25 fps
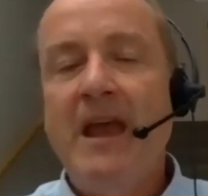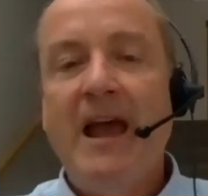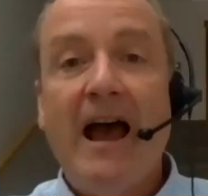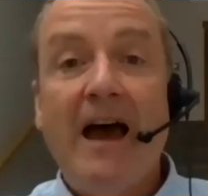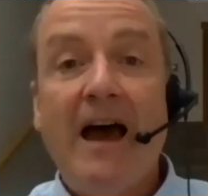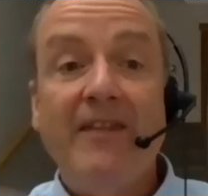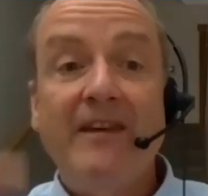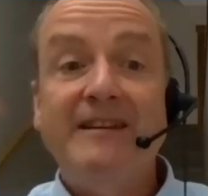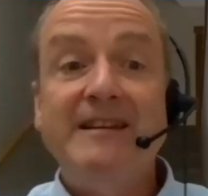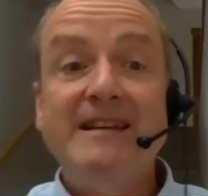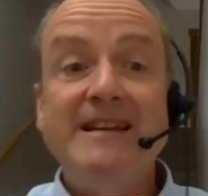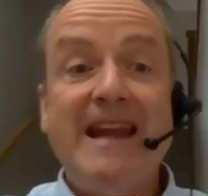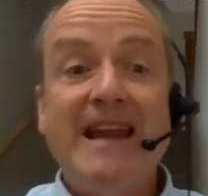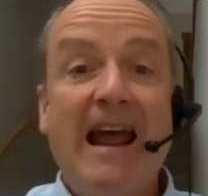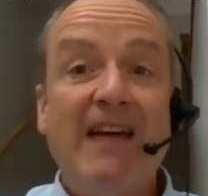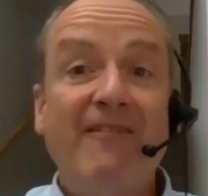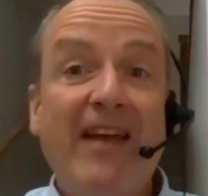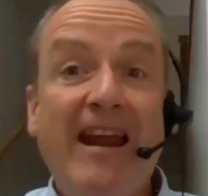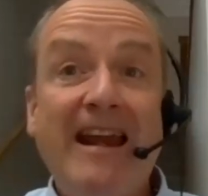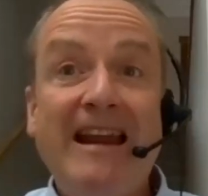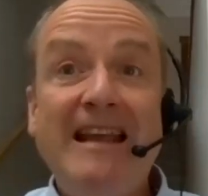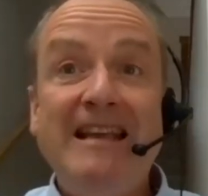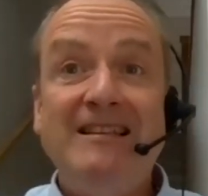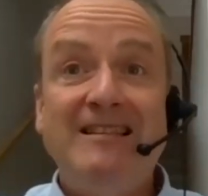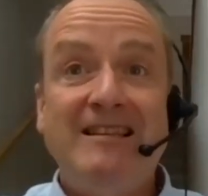And they didn't have
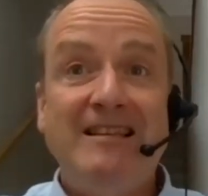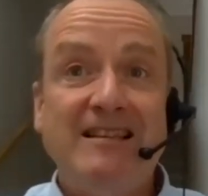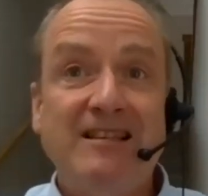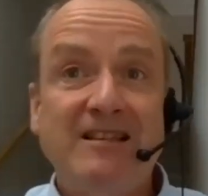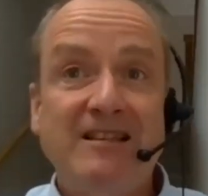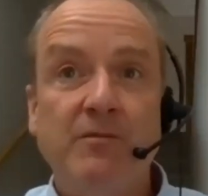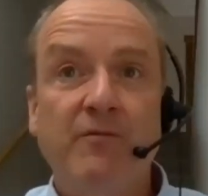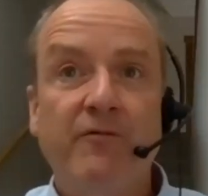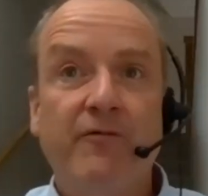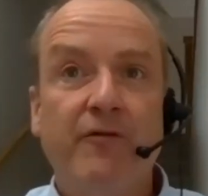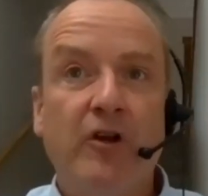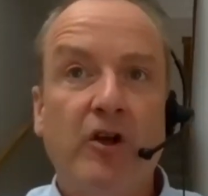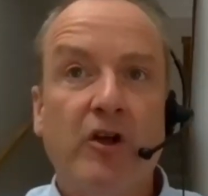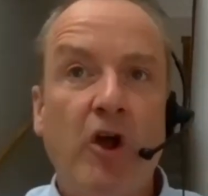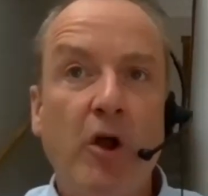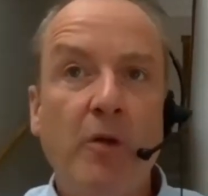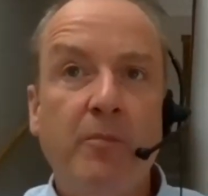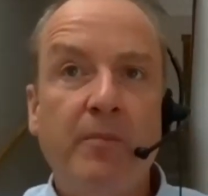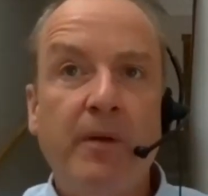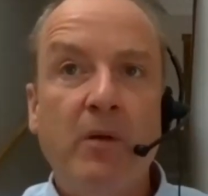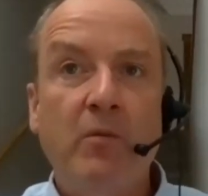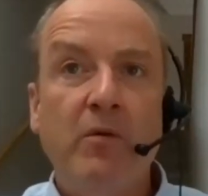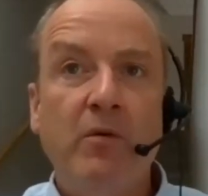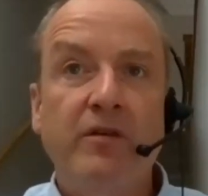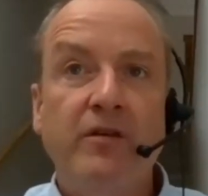any system for
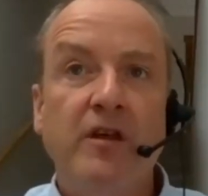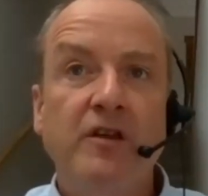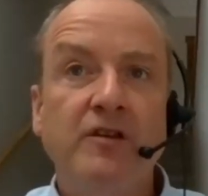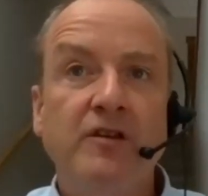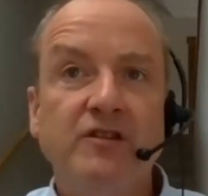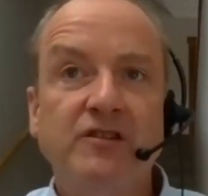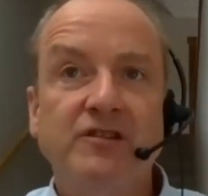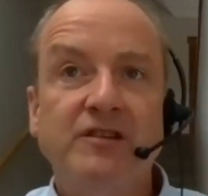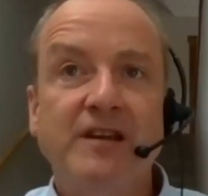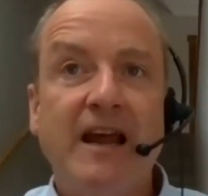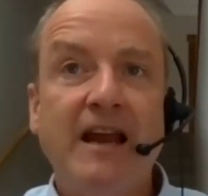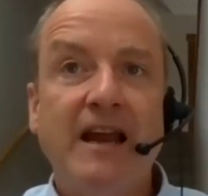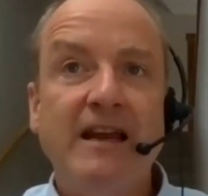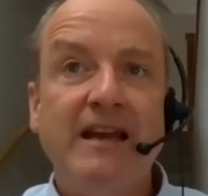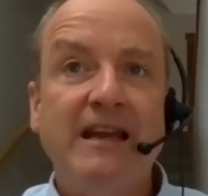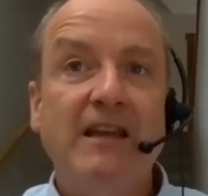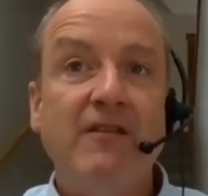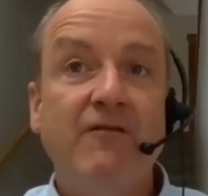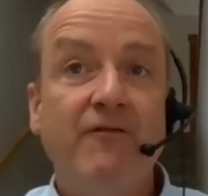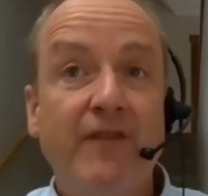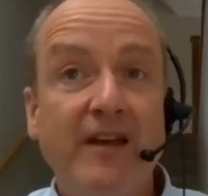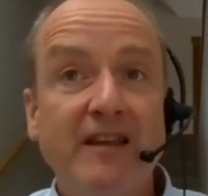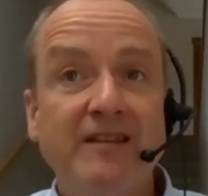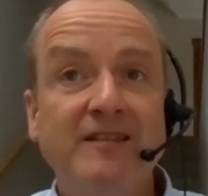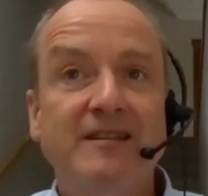coping with understanding,
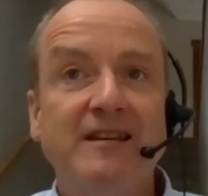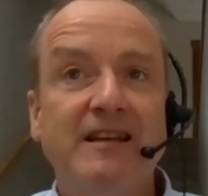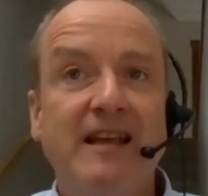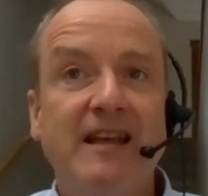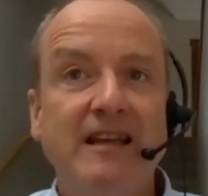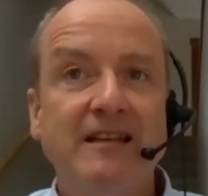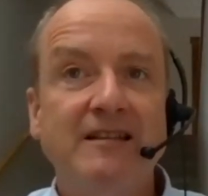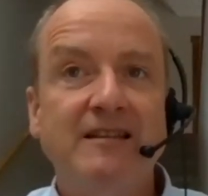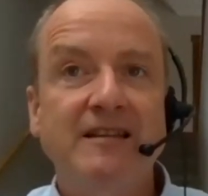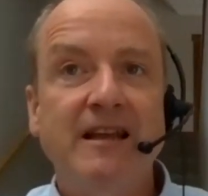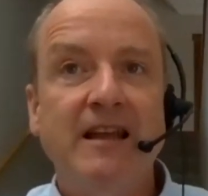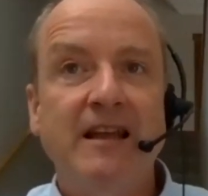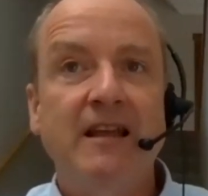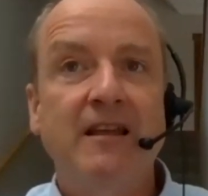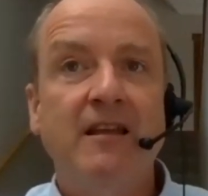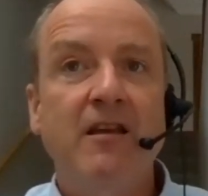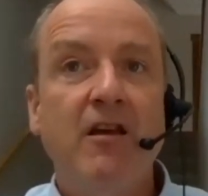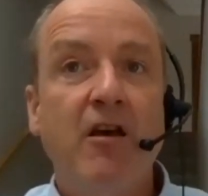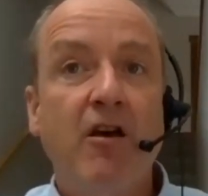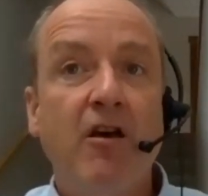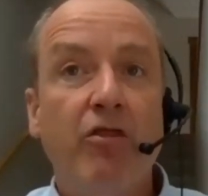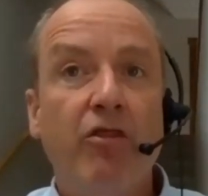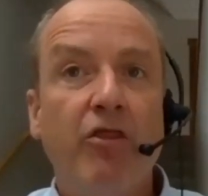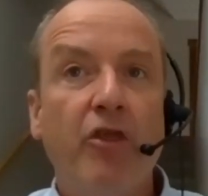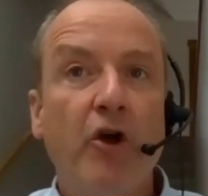investigating
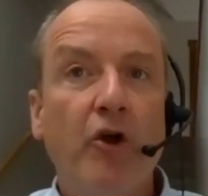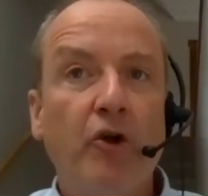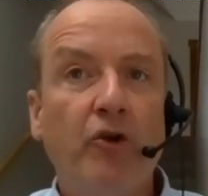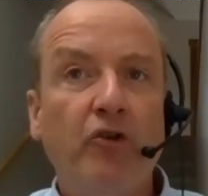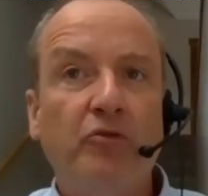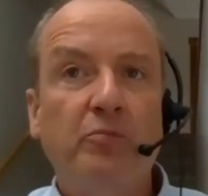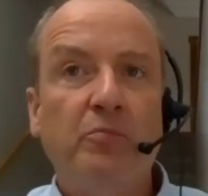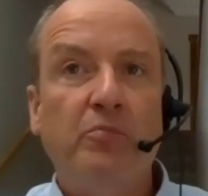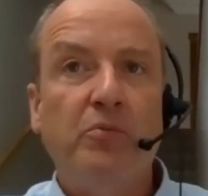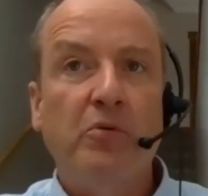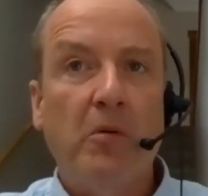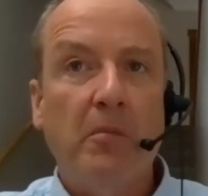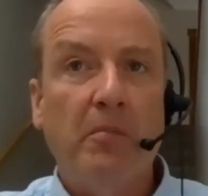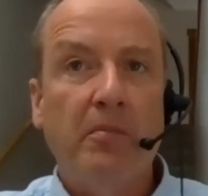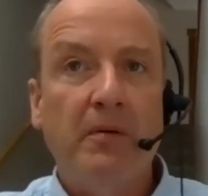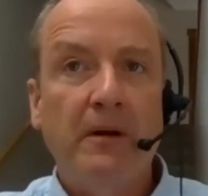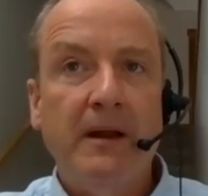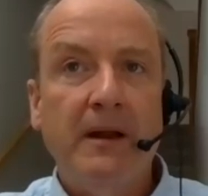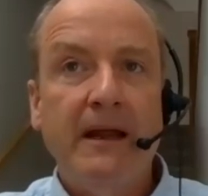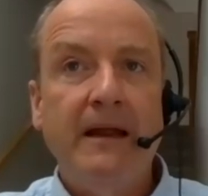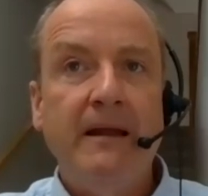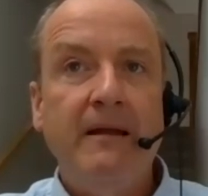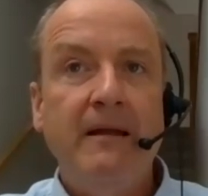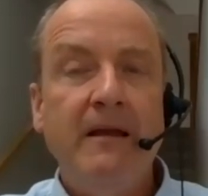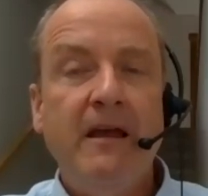those
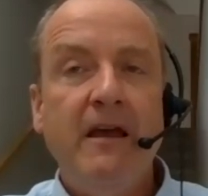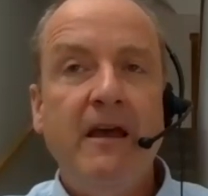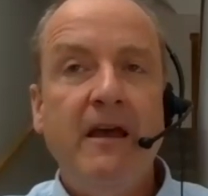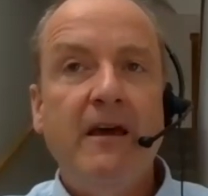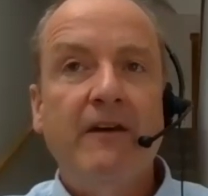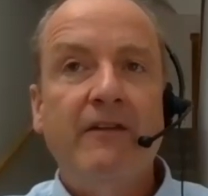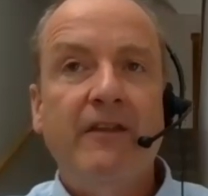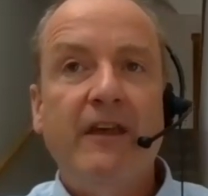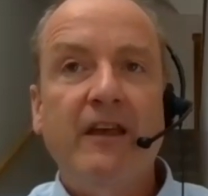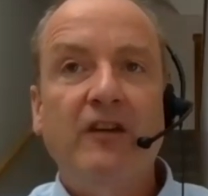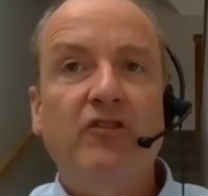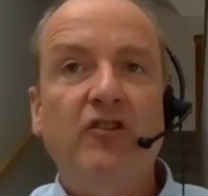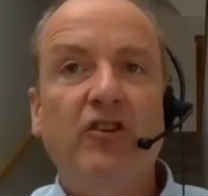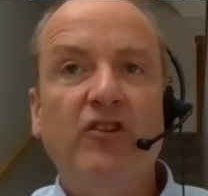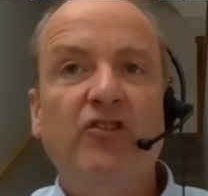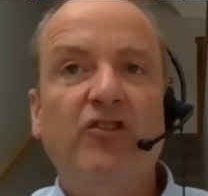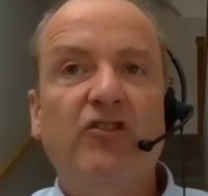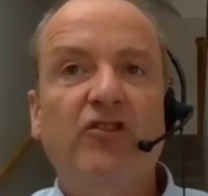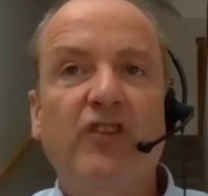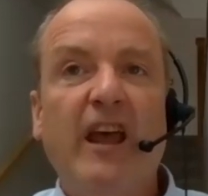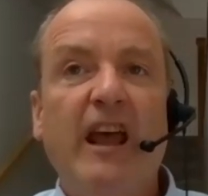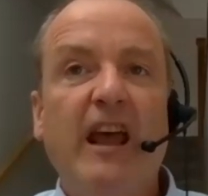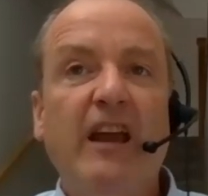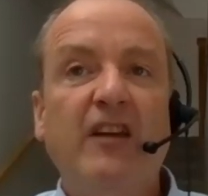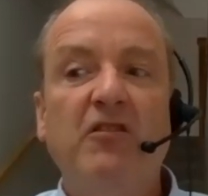properly. They just
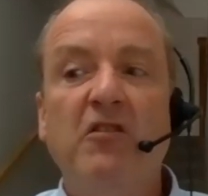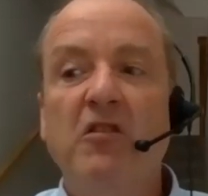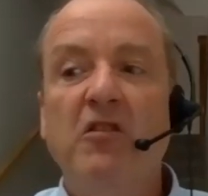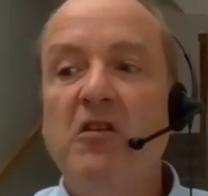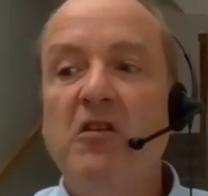said,